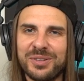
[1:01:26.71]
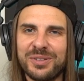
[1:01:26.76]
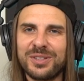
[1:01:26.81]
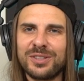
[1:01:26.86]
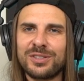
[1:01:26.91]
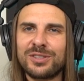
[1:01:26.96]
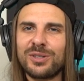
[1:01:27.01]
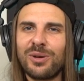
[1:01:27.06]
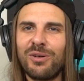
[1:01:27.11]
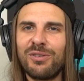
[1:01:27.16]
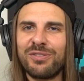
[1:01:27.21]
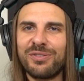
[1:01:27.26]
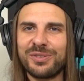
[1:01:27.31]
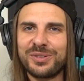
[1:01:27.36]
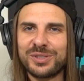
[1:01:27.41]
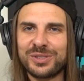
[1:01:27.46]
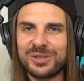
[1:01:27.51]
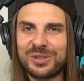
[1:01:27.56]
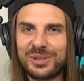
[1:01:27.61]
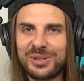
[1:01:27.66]
the
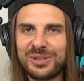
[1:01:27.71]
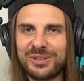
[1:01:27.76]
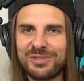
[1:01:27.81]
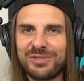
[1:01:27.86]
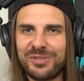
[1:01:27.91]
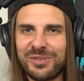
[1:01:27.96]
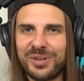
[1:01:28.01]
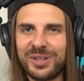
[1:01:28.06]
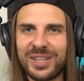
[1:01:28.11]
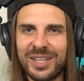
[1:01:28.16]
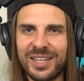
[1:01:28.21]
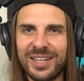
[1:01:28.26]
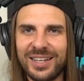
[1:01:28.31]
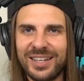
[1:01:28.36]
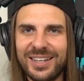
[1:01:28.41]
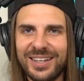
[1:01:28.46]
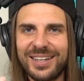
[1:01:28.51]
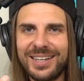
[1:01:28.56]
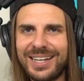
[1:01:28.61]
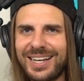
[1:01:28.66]
sulfur's good for the...
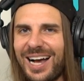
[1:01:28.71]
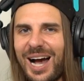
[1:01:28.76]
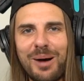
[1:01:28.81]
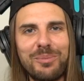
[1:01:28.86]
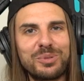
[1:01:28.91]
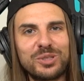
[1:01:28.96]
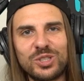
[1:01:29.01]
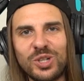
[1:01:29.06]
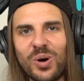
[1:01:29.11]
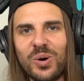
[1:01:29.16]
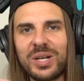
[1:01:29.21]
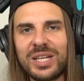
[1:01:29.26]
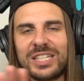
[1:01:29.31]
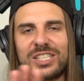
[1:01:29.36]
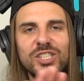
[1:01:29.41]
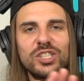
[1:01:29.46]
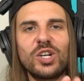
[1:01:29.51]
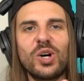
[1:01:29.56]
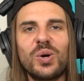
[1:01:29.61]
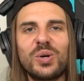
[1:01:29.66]
I'm joking,
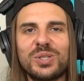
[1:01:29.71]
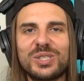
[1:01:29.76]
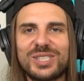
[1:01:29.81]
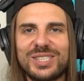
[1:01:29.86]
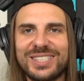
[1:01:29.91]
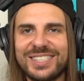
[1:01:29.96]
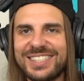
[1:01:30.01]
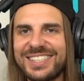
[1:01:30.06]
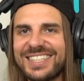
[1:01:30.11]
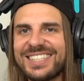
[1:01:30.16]
jokes.